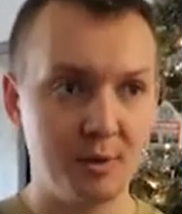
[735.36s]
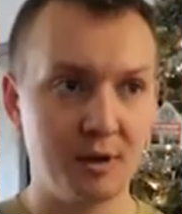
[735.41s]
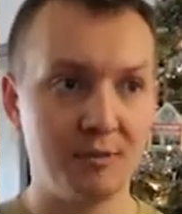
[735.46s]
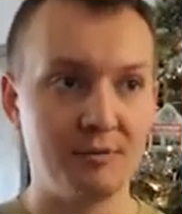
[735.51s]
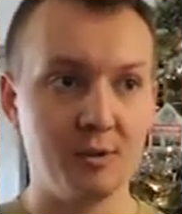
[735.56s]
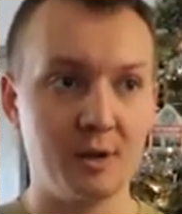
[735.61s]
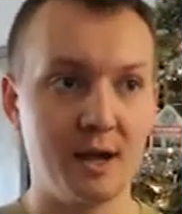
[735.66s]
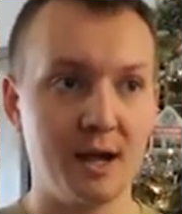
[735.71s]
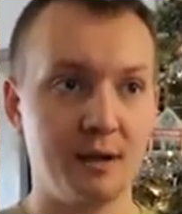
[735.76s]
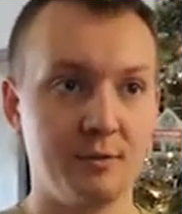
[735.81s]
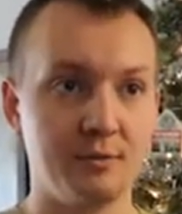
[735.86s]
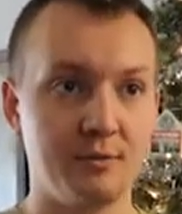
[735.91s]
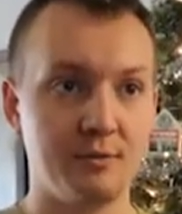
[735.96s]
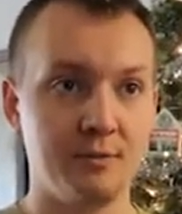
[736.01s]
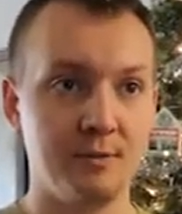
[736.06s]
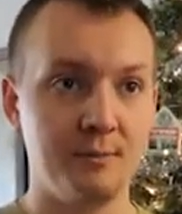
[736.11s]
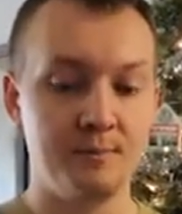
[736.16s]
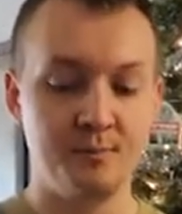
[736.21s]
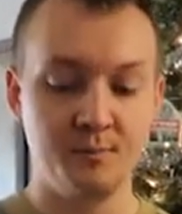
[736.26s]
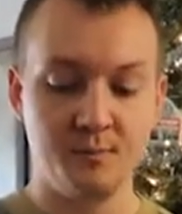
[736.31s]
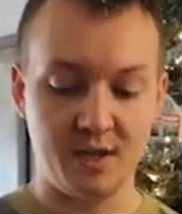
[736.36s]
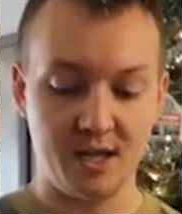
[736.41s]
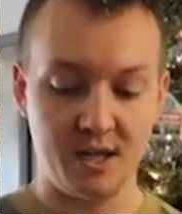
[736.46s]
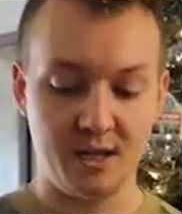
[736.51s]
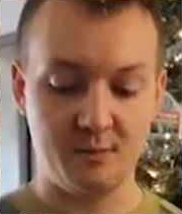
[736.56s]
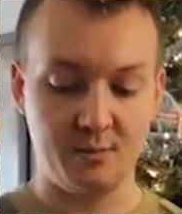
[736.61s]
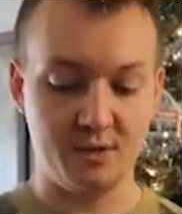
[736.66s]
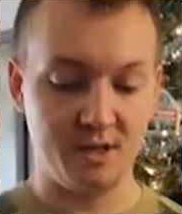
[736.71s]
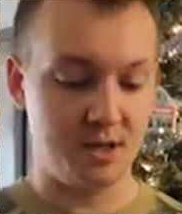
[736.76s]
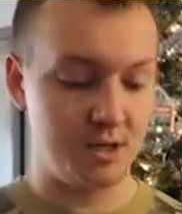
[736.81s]
But if you have
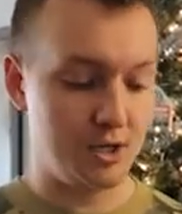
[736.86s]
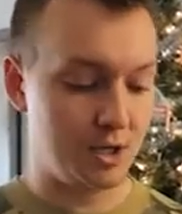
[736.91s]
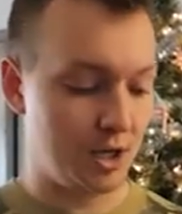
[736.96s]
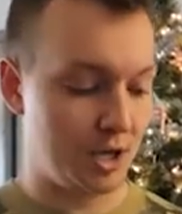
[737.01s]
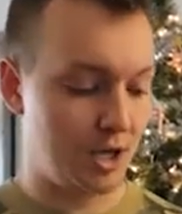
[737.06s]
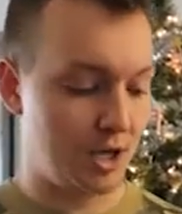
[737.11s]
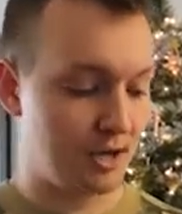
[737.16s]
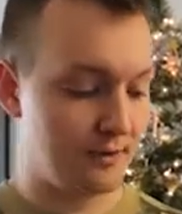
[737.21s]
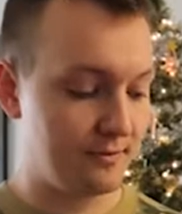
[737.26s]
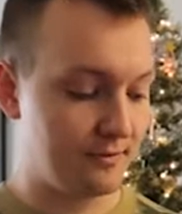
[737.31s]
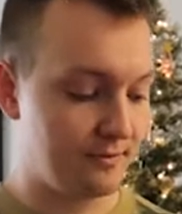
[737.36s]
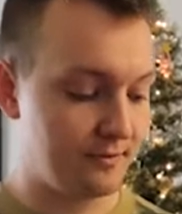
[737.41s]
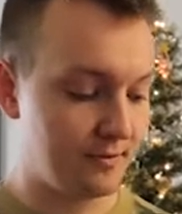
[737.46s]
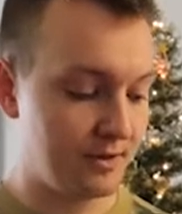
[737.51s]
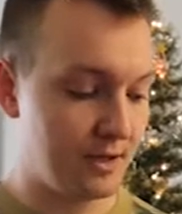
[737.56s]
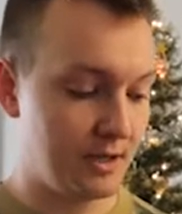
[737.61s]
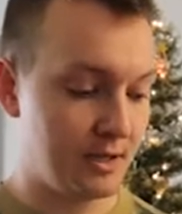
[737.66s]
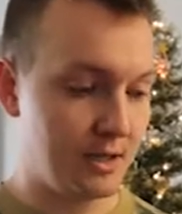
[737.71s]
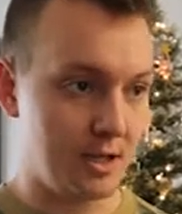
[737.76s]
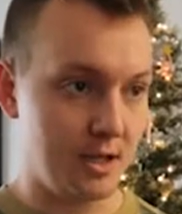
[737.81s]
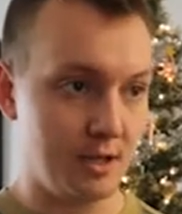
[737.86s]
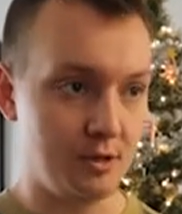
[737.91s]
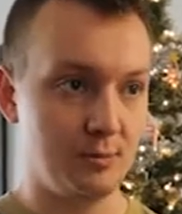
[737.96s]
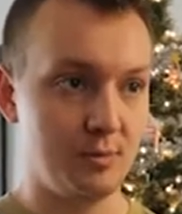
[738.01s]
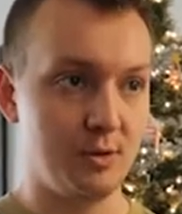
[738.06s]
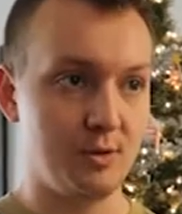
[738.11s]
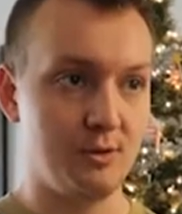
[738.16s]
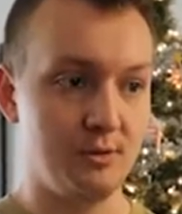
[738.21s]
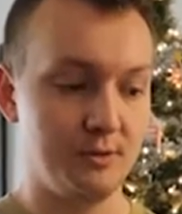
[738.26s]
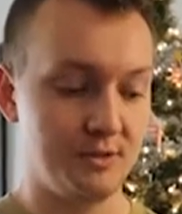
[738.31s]
ambient off and you're
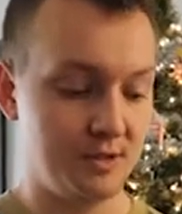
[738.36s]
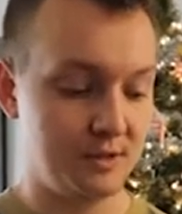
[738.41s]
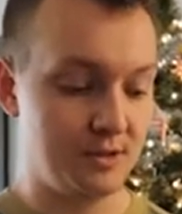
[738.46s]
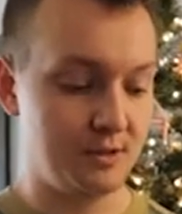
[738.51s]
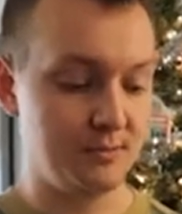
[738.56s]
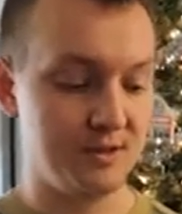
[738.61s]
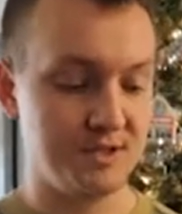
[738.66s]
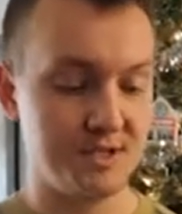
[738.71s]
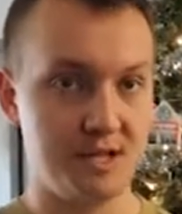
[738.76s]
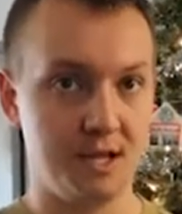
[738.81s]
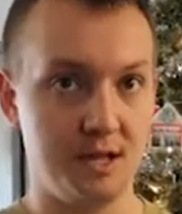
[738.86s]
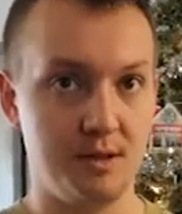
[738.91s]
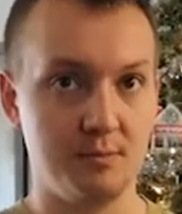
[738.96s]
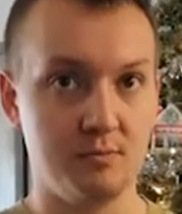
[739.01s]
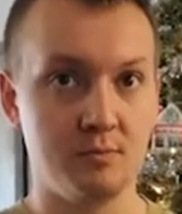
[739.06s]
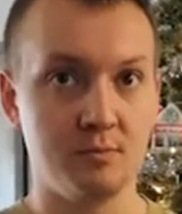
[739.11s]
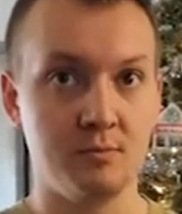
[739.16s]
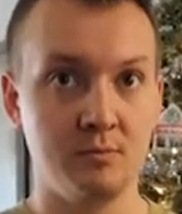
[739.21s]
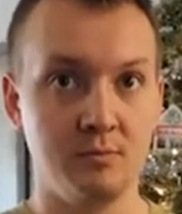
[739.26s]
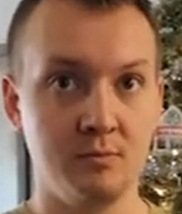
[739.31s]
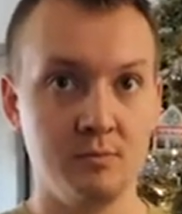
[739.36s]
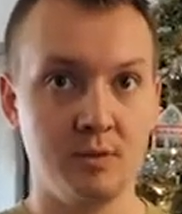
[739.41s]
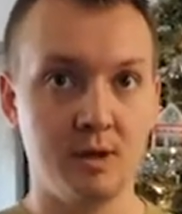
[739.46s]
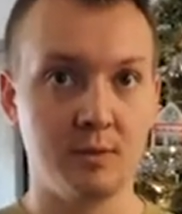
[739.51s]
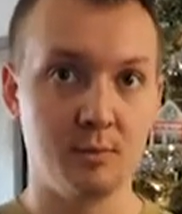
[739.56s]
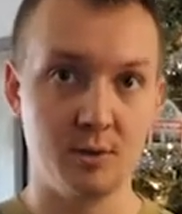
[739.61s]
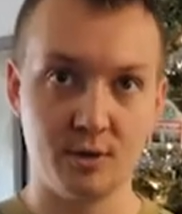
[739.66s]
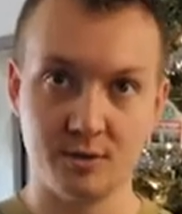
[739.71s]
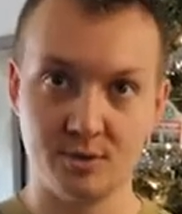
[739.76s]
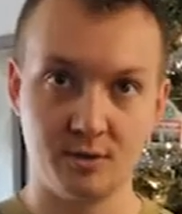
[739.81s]
both using them the same, I'm
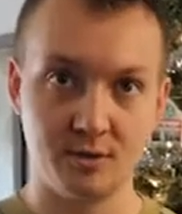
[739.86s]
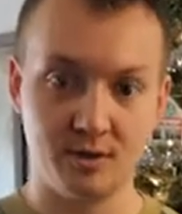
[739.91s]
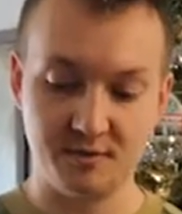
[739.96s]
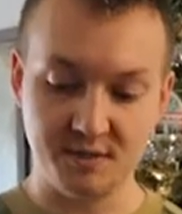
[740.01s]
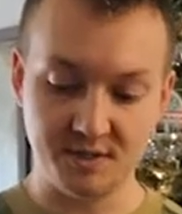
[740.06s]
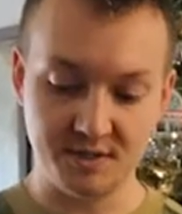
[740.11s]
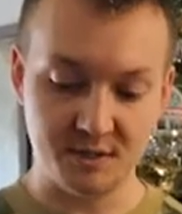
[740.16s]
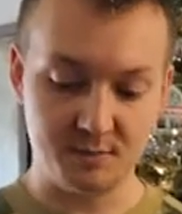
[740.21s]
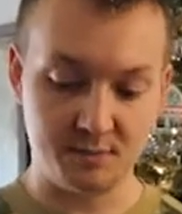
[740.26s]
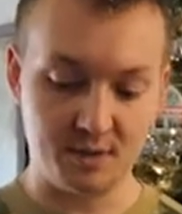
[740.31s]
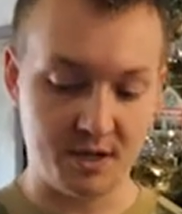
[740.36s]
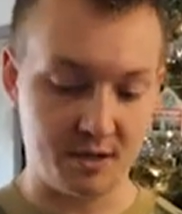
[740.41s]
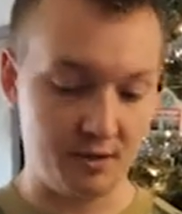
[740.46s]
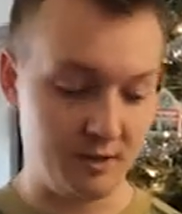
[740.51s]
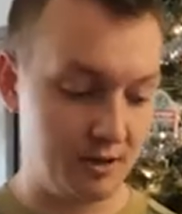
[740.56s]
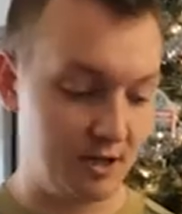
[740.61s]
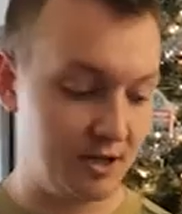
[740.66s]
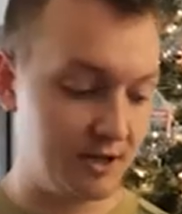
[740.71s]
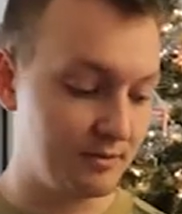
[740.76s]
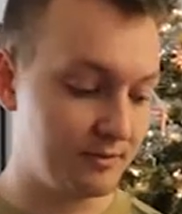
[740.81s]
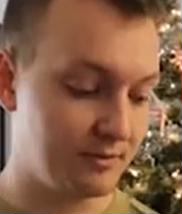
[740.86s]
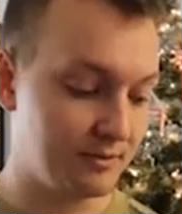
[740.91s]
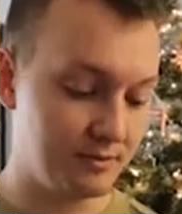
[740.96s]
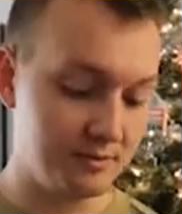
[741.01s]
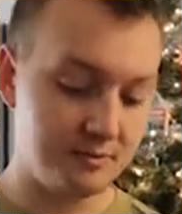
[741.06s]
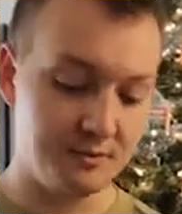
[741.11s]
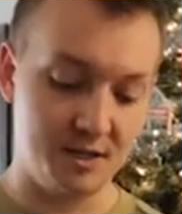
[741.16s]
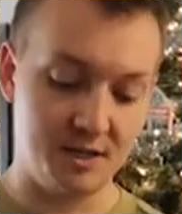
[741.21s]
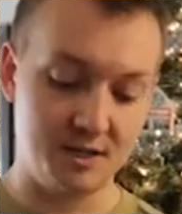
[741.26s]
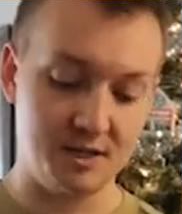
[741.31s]
pretty sure they have the same battery life.
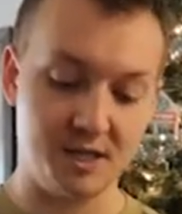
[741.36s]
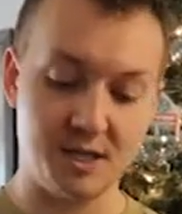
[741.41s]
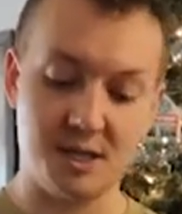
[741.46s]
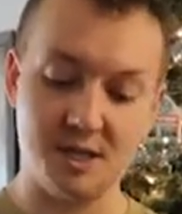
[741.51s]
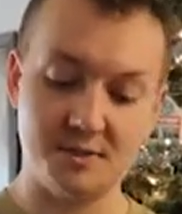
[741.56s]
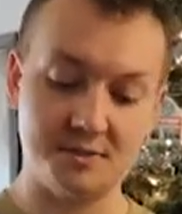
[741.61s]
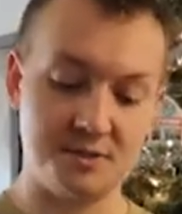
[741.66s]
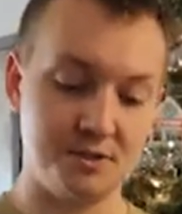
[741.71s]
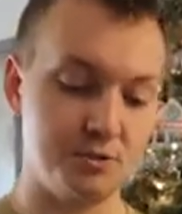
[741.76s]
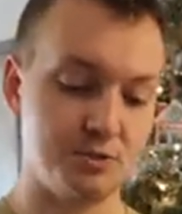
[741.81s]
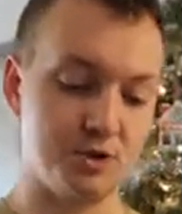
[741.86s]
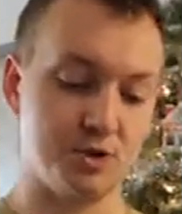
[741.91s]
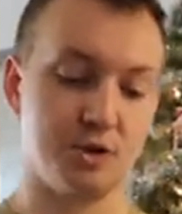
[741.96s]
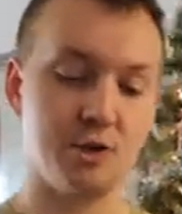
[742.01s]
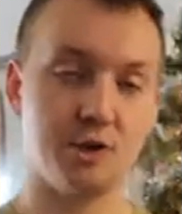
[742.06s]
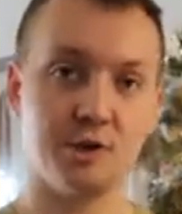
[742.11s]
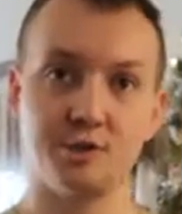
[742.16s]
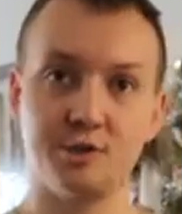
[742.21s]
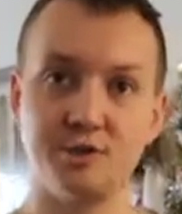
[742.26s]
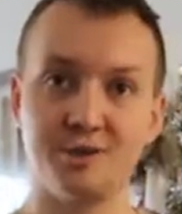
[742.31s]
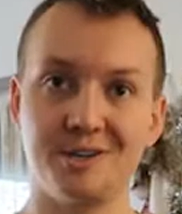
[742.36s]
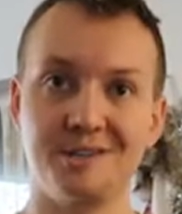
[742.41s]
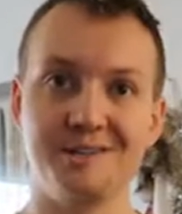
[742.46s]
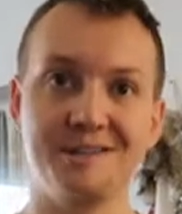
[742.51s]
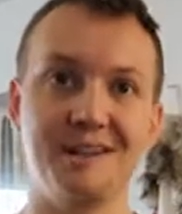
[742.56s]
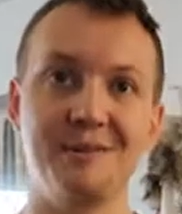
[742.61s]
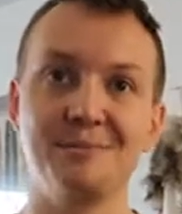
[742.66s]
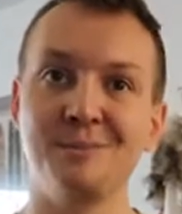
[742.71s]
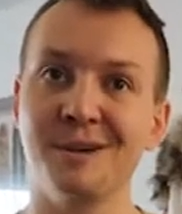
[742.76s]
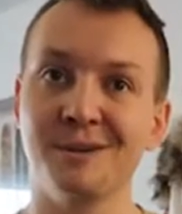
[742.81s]
And the case you charge and
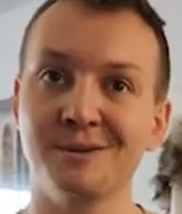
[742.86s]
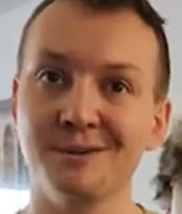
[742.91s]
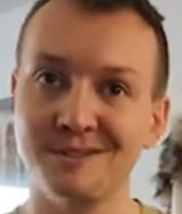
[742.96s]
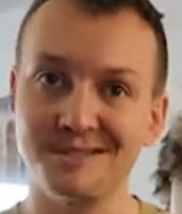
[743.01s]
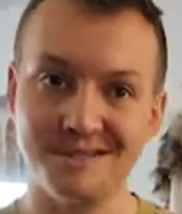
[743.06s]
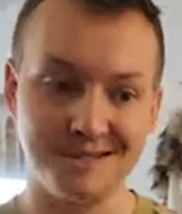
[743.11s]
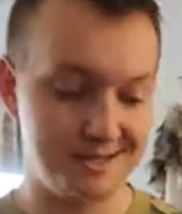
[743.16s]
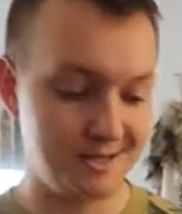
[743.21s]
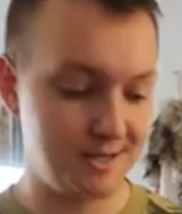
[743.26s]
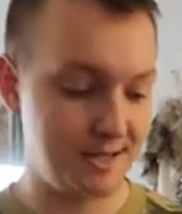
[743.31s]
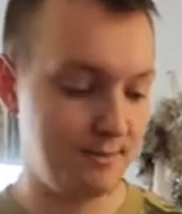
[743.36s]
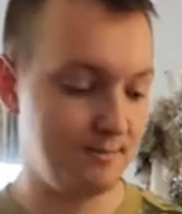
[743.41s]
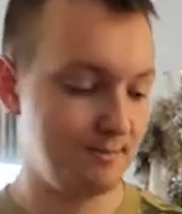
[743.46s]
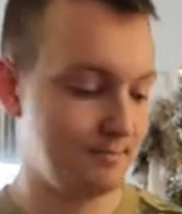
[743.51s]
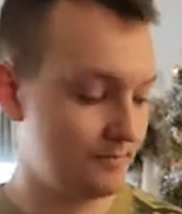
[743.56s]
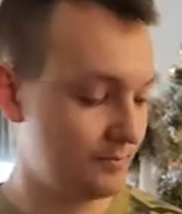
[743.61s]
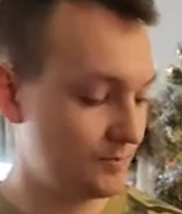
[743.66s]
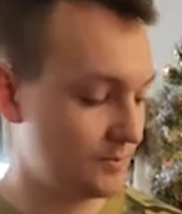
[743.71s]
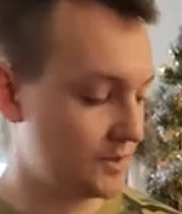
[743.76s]
that battery is the same.